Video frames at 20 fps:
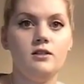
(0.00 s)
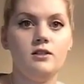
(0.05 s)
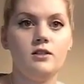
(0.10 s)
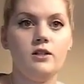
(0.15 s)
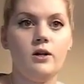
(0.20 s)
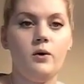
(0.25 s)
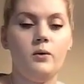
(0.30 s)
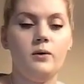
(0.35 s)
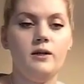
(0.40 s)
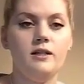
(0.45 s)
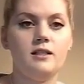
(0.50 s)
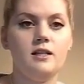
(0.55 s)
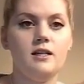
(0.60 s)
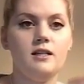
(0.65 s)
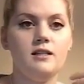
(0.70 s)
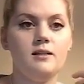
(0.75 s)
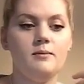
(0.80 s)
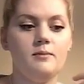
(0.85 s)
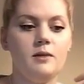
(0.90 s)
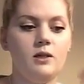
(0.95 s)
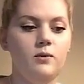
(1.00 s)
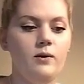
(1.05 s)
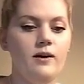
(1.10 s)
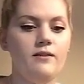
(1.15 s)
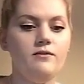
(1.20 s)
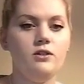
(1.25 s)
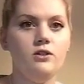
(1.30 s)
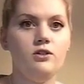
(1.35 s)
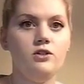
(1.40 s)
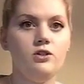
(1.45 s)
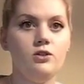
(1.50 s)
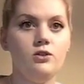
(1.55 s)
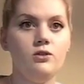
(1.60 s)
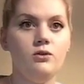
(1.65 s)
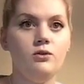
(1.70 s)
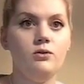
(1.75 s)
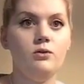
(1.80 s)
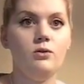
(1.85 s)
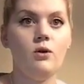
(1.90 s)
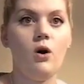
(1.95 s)
so it's not something you have to
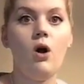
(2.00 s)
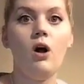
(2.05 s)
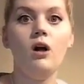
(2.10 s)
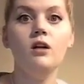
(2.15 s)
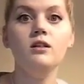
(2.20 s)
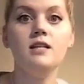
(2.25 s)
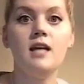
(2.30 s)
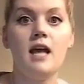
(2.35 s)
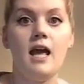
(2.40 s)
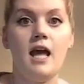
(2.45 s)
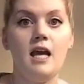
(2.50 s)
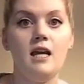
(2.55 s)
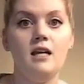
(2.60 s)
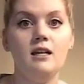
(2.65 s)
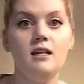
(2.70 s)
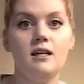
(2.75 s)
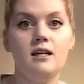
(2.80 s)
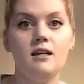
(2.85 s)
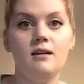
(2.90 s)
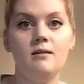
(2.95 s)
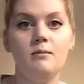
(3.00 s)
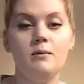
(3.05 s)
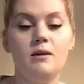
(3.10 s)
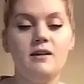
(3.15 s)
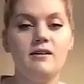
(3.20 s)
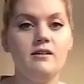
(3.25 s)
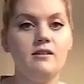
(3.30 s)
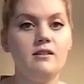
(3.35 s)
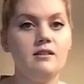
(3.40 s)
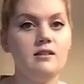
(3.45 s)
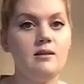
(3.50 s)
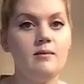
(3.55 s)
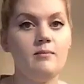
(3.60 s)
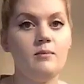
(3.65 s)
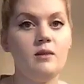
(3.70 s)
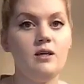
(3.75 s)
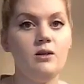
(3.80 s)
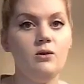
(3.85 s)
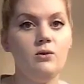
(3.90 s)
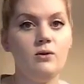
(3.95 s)
do all day. It can be
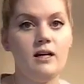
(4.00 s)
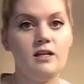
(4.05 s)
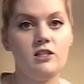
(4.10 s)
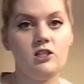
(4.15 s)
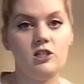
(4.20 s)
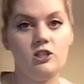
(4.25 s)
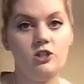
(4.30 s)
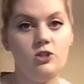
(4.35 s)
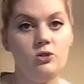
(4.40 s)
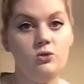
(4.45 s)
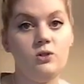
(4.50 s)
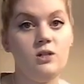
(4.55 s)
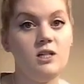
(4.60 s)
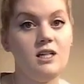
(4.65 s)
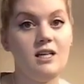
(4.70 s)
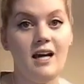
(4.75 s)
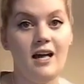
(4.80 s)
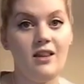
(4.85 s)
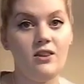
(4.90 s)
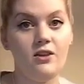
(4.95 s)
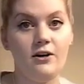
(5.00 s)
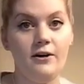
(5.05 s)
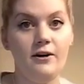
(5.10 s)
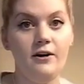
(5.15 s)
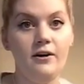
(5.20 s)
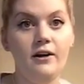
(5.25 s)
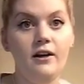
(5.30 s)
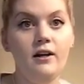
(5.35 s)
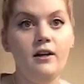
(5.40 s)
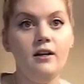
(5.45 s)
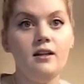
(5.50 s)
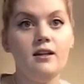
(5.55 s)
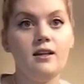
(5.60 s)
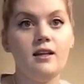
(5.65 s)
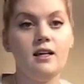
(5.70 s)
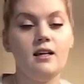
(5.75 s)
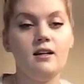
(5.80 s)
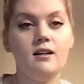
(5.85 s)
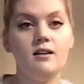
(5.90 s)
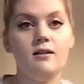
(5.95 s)
something you guys just do together.
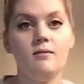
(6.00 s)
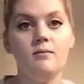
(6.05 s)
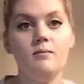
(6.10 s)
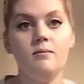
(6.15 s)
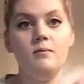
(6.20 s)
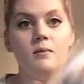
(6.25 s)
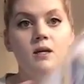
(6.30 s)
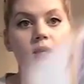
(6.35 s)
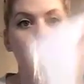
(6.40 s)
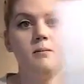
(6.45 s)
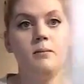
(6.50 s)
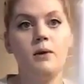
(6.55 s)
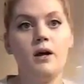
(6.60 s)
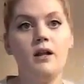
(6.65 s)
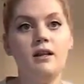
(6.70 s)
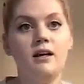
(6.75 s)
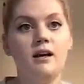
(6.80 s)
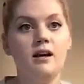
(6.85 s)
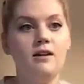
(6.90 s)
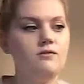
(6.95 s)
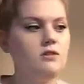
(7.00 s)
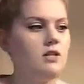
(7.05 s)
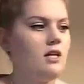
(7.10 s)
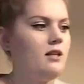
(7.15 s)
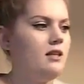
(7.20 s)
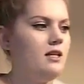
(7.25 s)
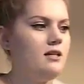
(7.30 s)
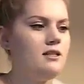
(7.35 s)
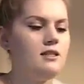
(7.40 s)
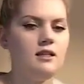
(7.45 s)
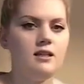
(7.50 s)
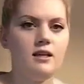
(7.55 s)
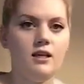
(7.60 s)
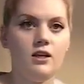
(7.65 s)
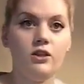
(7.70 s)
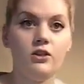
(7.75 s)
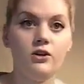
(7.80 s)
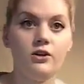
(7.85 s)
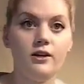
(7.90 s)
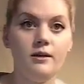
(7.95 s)
Like, me and Bella have done this in
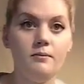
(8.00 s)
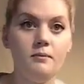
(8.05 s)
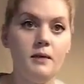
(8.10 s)
like 30